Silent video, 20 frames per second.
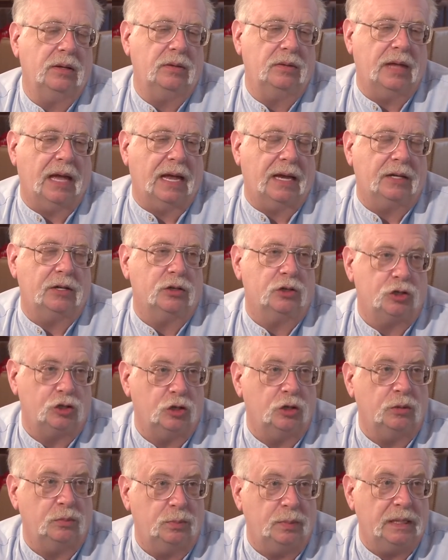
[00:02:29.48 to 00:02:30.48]
that
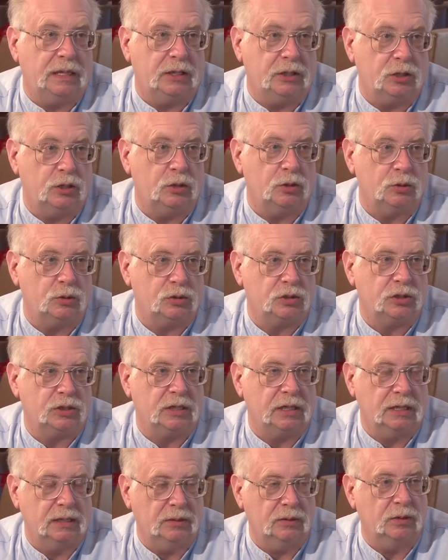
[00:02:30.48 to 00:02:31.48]
should be used
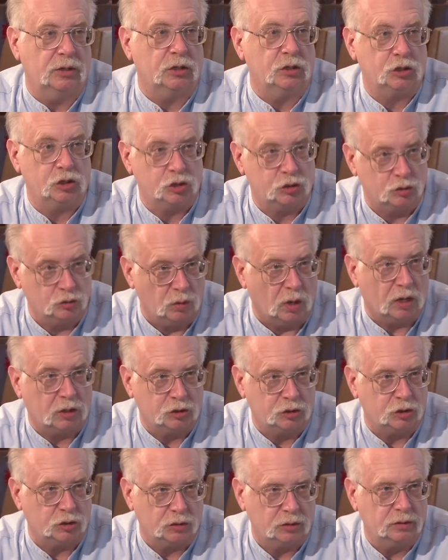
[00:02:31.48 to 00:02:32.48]
in the
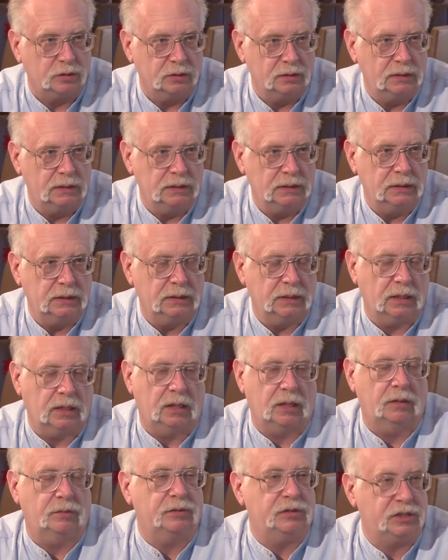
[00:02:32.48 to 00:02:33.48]
structure
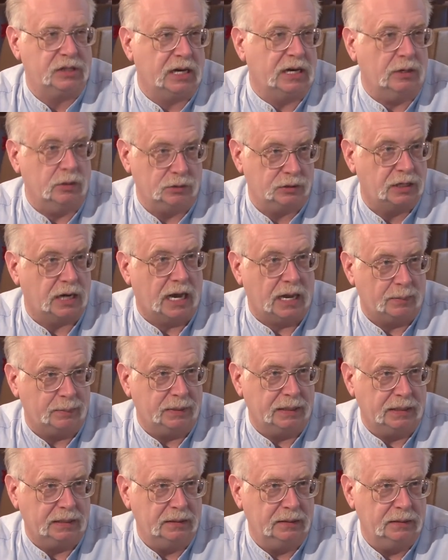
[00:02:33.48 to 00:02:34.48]
of sales copy.